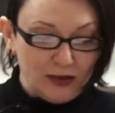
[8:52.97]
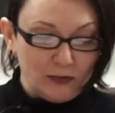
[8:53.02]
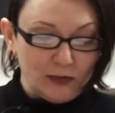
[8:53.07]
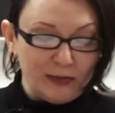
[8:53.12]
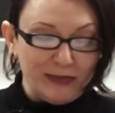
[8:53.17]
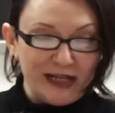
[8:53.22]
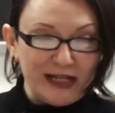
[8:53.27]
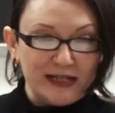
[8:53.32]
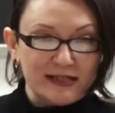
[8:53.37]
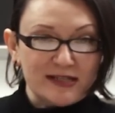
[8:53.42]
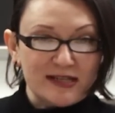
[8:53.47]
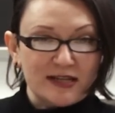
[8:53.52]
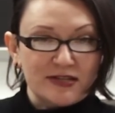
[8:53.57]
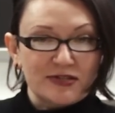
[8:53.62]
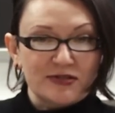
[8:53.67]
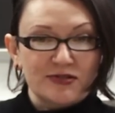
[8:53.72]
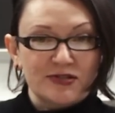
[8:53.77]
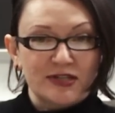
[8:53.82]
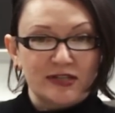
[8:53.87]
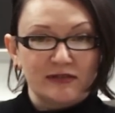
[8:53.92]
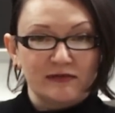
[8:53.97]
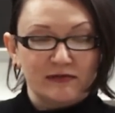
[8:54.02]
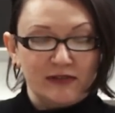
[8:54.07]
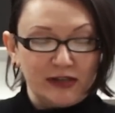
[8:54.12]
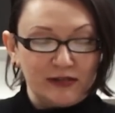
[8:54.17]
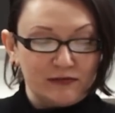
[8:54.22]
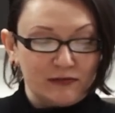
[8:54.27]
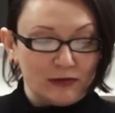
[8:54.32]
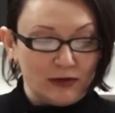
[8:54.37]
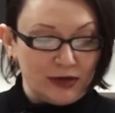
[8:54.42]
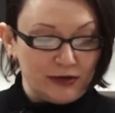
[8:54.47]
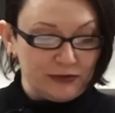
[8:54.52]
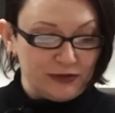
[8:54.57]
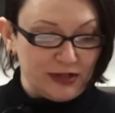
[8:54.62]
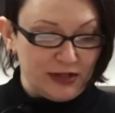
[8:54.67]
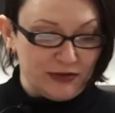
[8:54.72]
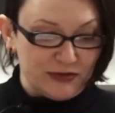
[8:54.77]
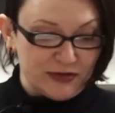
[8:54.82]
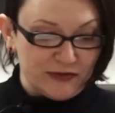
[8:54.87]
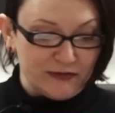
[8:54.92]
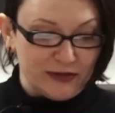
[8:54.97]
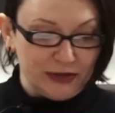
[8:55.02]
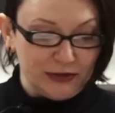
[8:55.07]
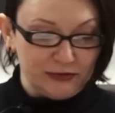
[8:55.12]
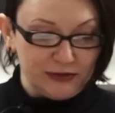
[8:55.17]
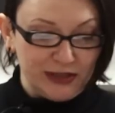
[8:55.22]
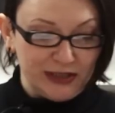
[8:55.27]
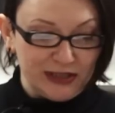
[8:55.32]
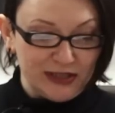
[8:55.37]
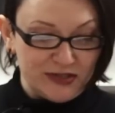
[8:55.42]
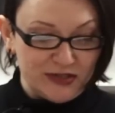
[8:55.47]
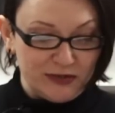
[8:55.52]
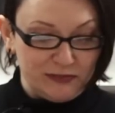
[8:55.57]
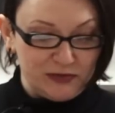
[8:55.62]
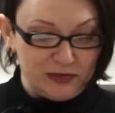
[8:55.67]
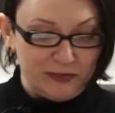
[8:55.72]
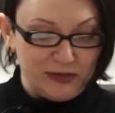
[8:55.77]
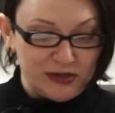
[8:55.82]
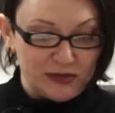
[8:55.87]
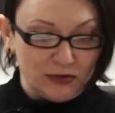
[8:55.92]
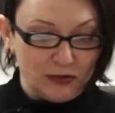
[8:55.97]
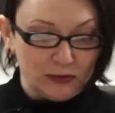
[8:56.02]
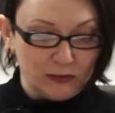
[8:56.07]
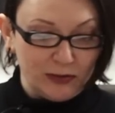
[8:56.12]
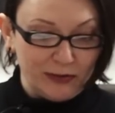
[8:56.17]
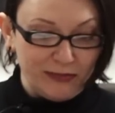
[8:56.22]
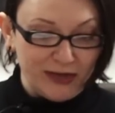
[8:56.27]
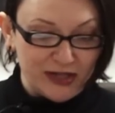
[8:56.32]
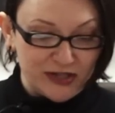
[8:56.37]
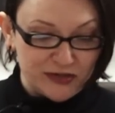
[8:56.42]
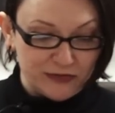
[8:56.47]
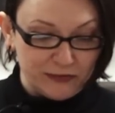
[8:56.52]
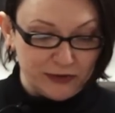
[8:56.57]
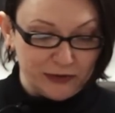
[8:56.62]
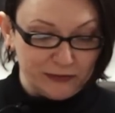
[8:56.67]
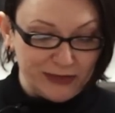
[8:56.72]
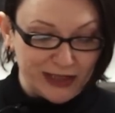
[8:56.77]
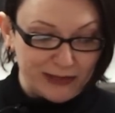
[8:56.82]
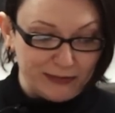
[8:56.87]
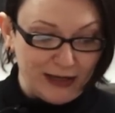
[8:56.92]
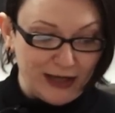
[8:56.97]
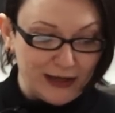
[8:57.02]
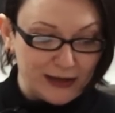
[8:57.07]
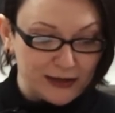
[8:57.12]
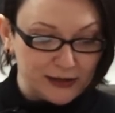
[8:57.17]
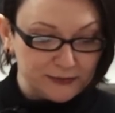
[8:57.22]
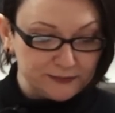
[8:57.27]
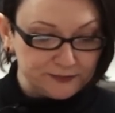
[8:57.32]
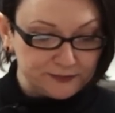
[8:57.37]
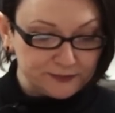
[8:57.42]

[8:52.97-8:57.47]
Well, my ancestors didn't fight 400 years of colonialism to be told what makes a real Mi'kmaq.